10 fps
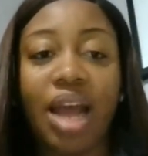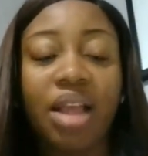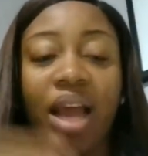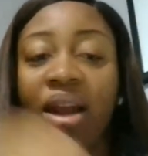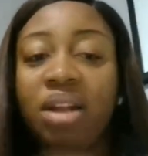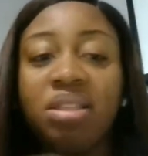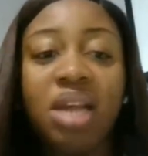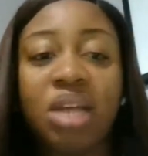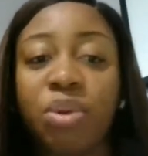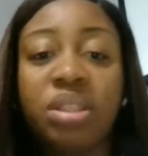that their learning
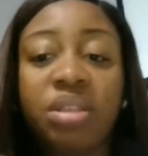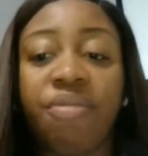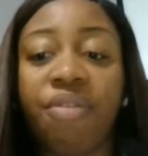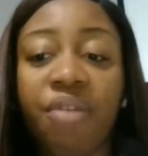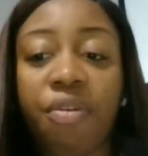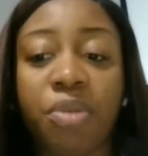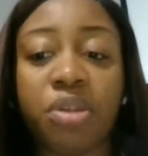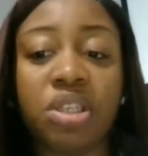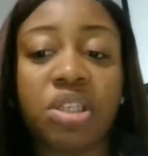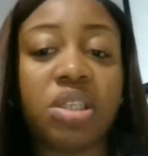styles were different from
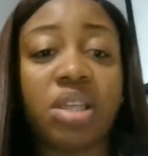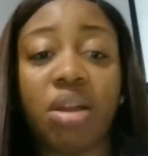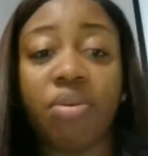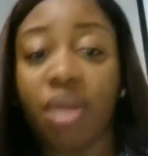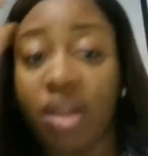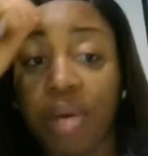the teaching style that